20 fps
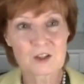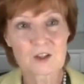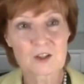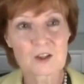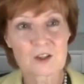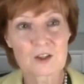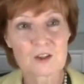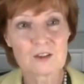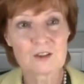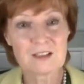
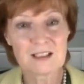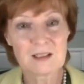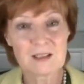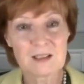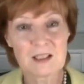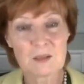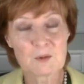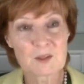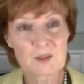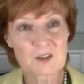curing,
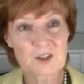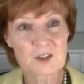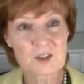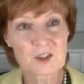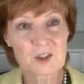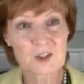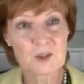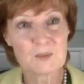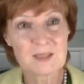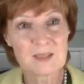what else, to
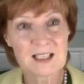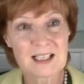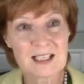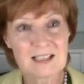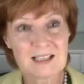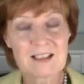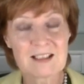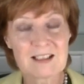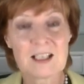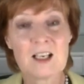cure
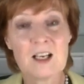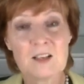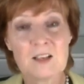malaria.